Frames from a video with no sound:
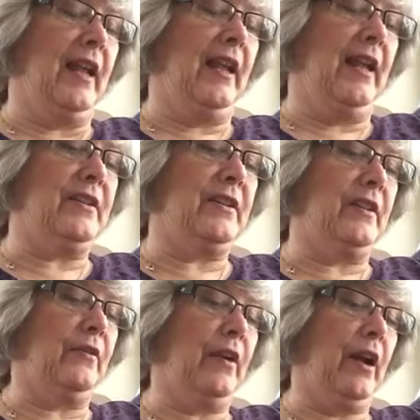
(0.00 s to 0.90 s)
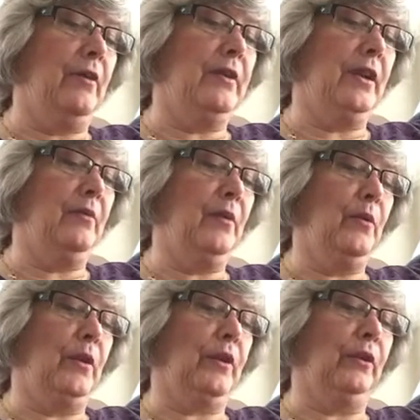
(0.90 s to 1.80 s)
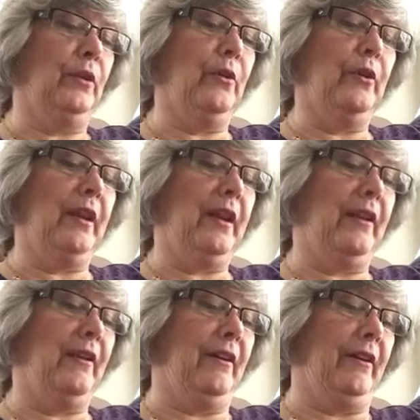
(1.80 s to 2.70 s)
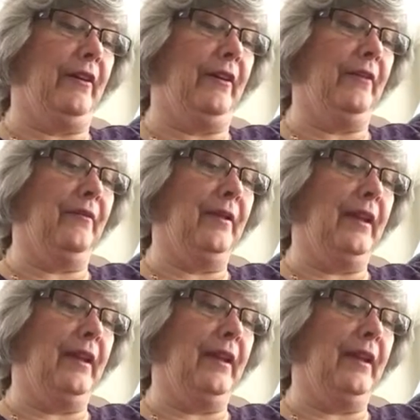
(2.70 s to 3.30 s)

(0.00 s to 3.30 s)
and hast crowned him with glory and honor.